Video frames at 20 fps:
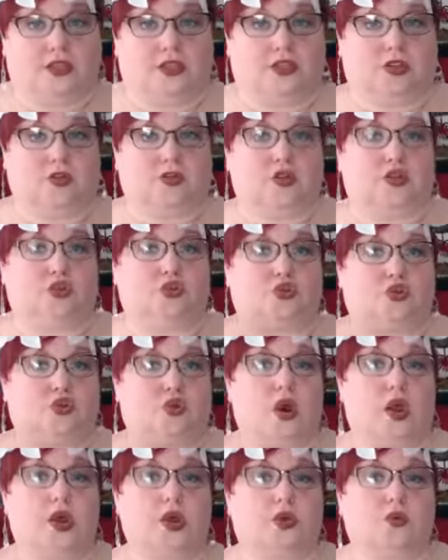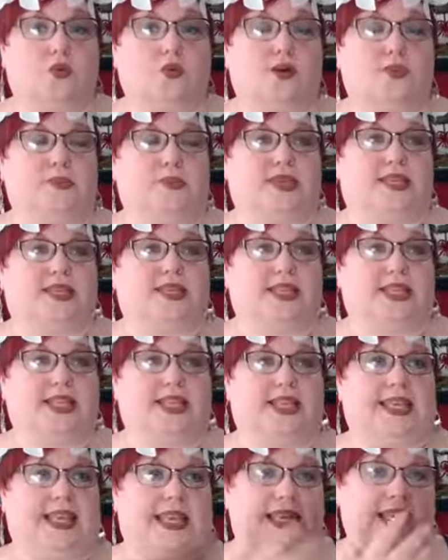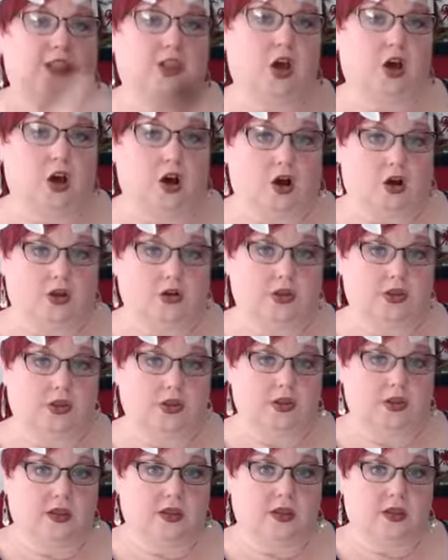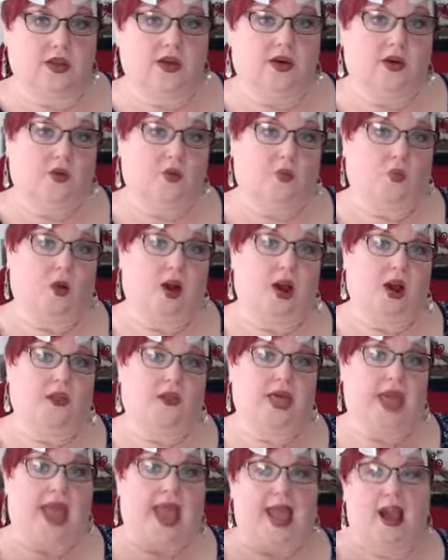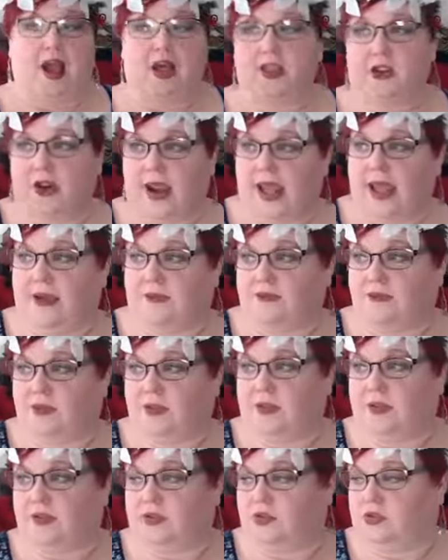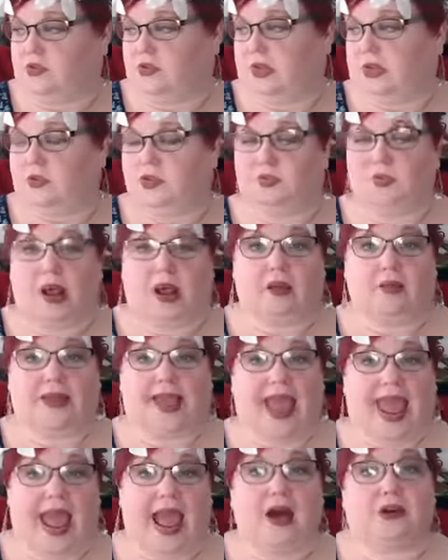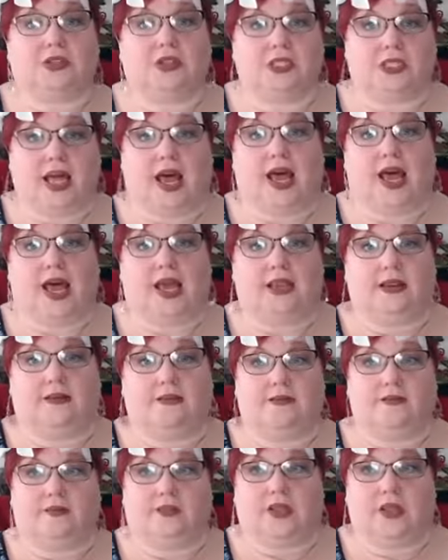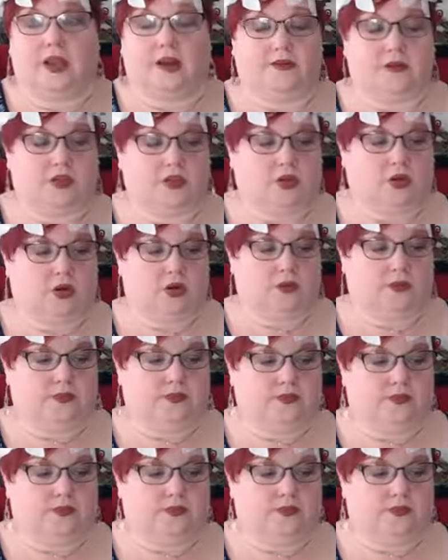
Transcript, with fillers: So the trunk would be sitting in the hearth while the other half of the tree was probably outside of the door.